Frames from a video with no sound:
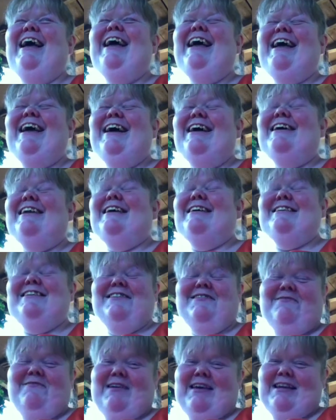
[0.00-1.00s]
Yeah, and I
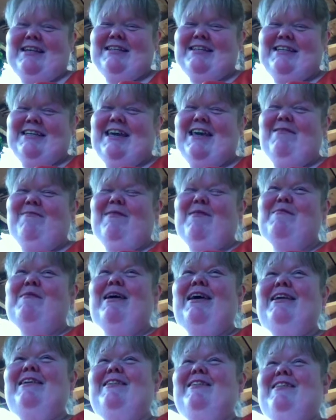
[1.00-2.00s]
still manage to keep my
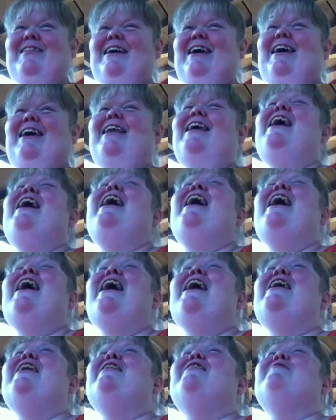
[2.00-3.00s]
mind with that.
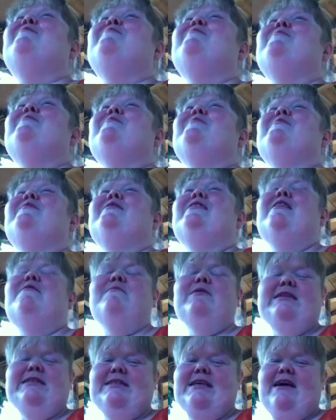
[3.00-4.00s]
Um,
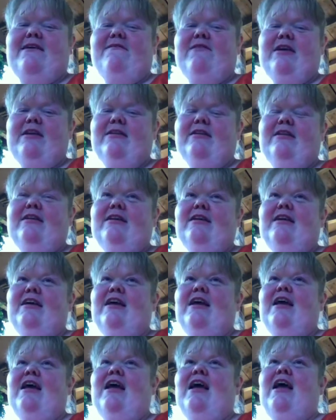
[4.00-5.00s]
Number seven,
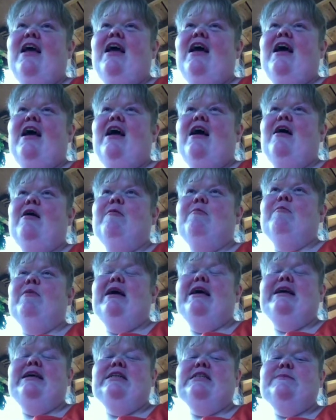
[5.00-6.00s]
um,
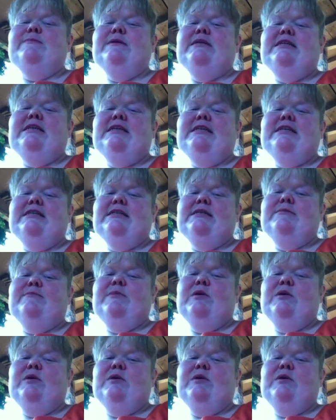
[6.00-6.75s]
my husband is